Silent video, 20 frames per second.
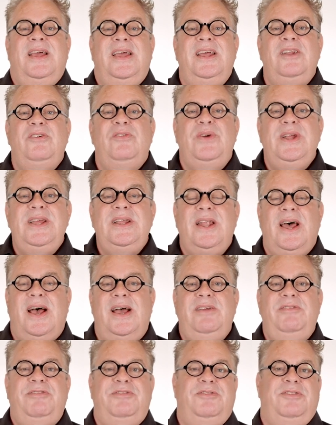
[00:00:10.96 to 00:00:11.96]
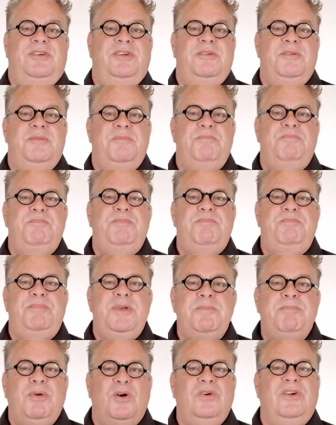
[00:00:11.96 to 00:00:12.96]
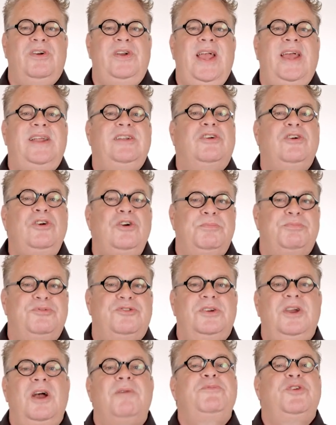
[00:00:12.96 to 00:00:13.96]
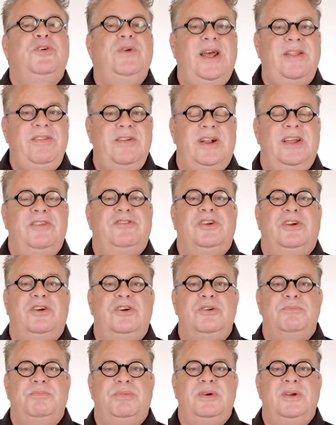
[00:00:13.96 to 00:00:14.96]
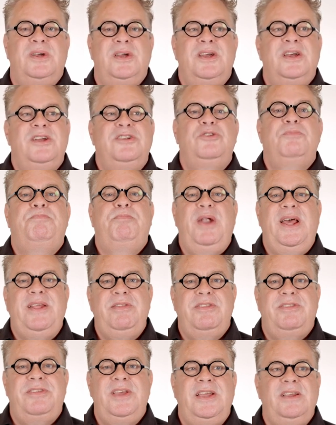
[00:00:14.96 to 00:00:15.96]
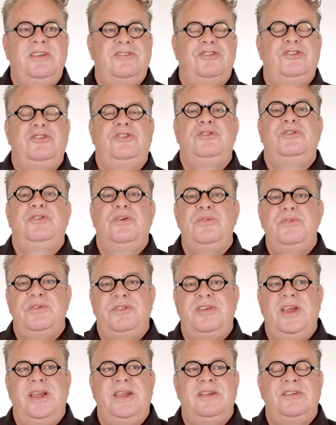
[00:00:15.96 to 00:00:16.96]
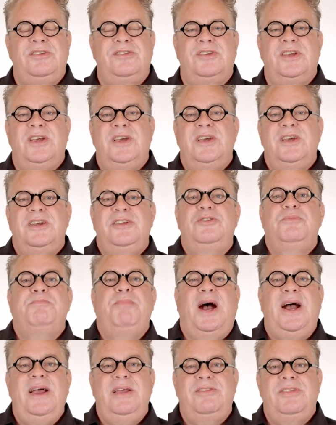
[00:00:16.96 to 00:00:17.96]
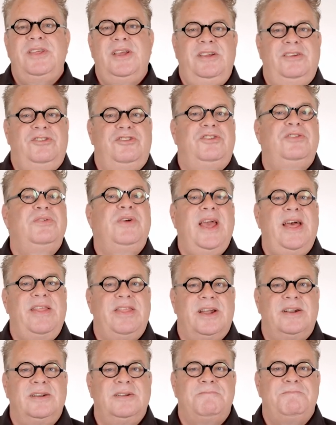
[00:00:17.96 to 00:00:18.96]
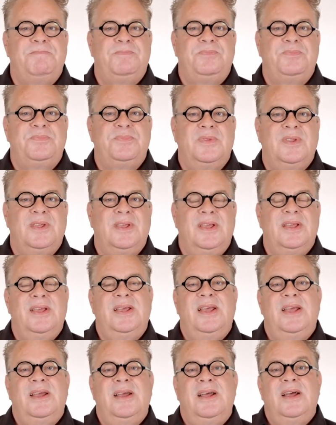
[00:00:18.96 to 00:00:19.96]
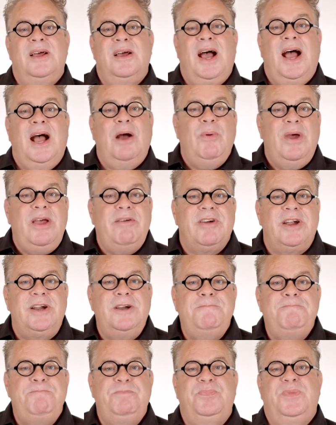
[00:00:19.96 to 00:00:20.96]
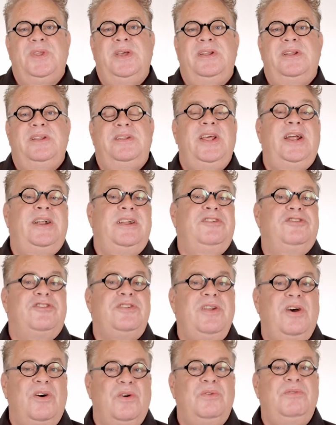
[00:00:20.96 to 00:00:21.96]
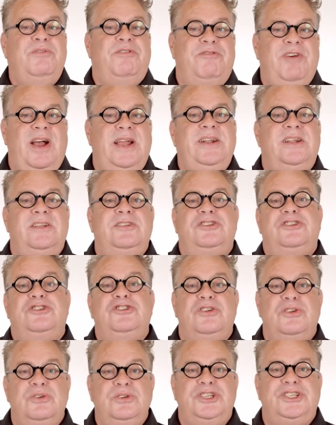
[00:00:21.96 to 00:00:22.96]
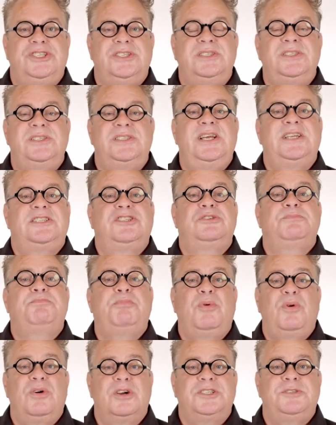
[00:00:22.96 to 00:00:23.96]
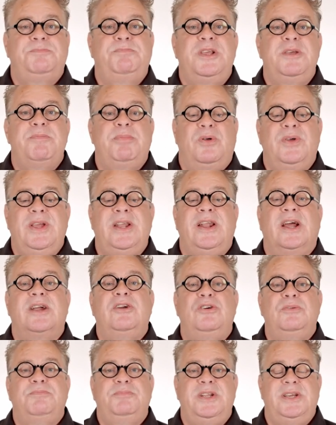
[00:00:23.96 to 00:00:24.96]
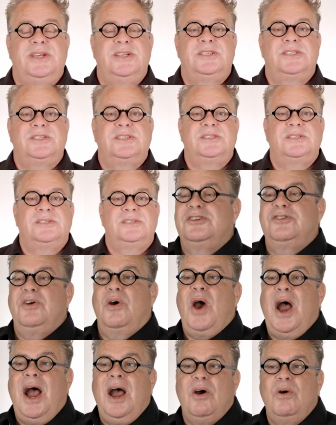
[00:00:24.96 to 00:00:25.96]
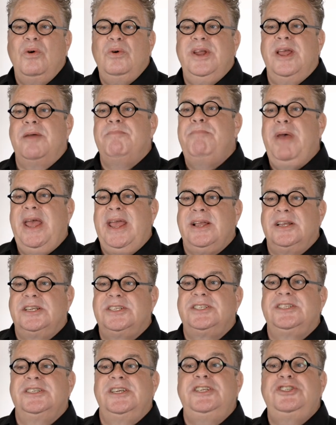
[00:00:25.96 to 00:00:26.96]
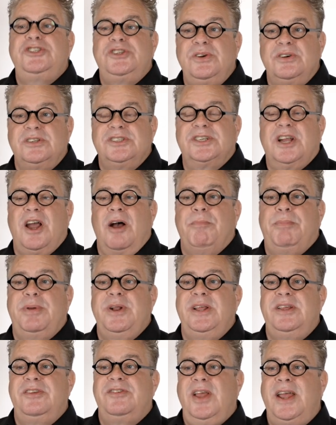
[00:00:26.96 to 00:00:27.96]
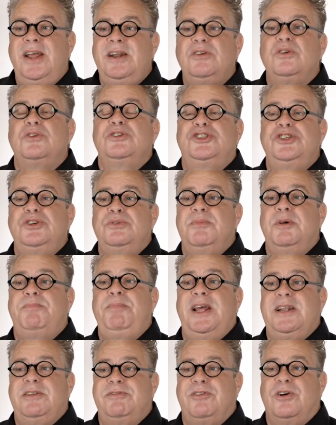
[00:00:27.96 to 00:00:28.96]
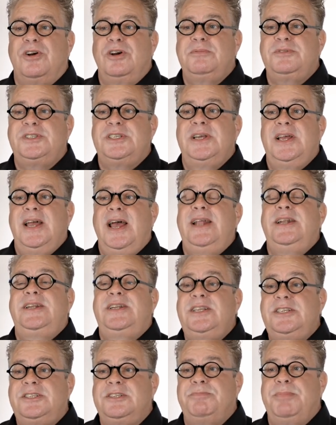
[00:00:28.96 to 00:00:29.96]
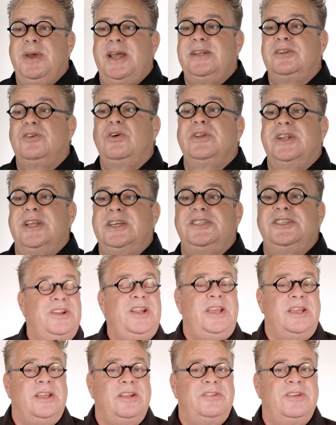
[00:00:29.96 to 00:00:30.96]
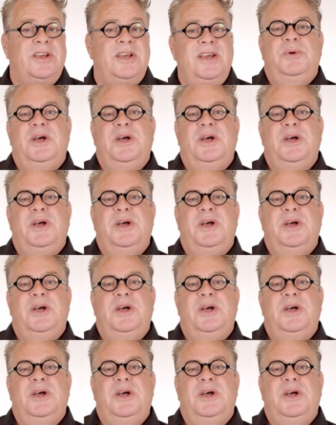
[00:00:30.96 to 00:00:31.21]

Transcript: In real life, people create groups, come together as a group to plan things, to do things, to buy things together. However, there is no finance solution that supports people in their group needs. So how can banks, insurance companies and consumer platforms anticipate on this need?